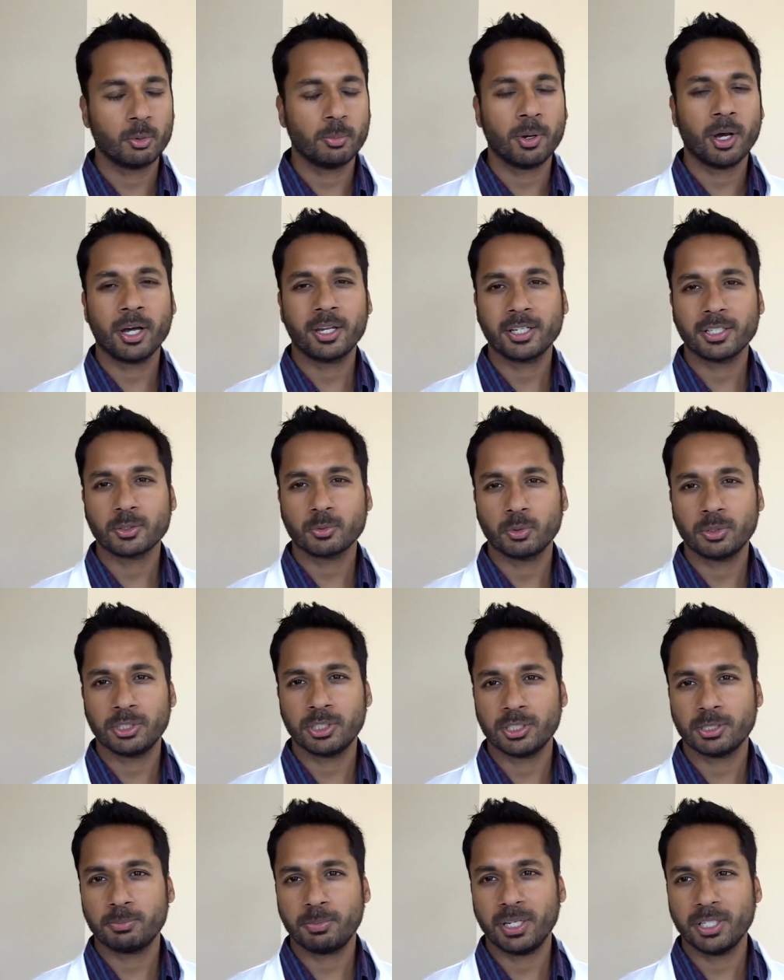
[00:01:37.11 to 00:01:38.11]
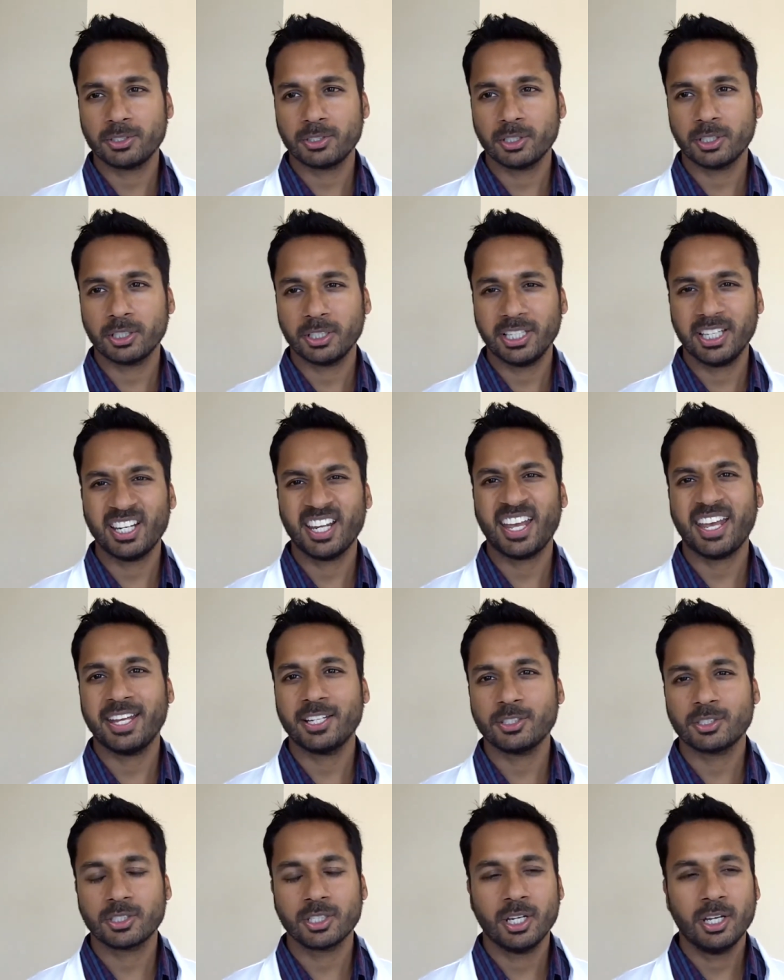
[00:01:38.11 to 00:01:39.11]
robotics would just basically
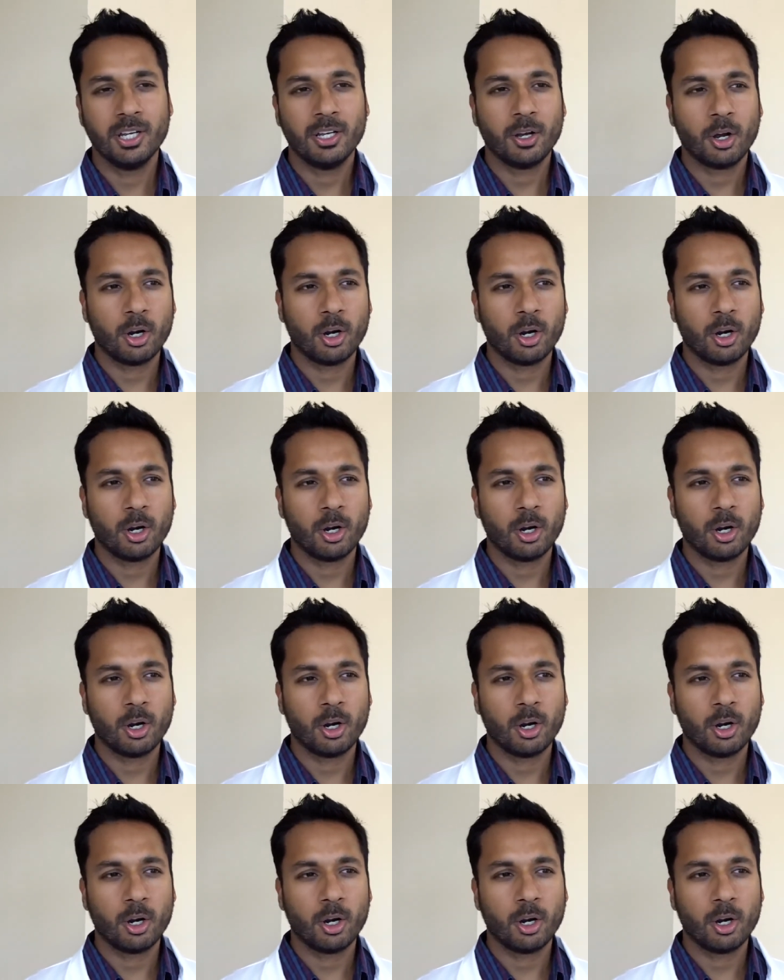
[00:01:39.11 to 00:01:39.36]
enhance